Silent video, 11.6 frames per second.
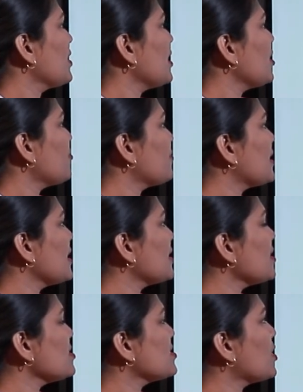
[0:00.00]
If
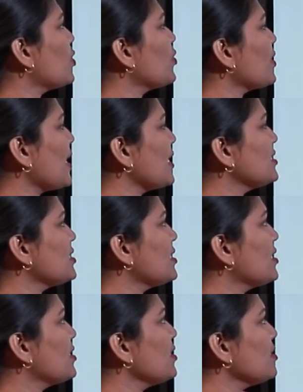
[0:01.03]
theta is equal to 90
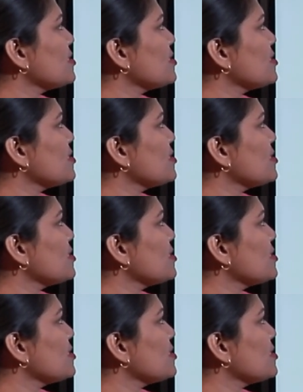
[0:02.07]
degree,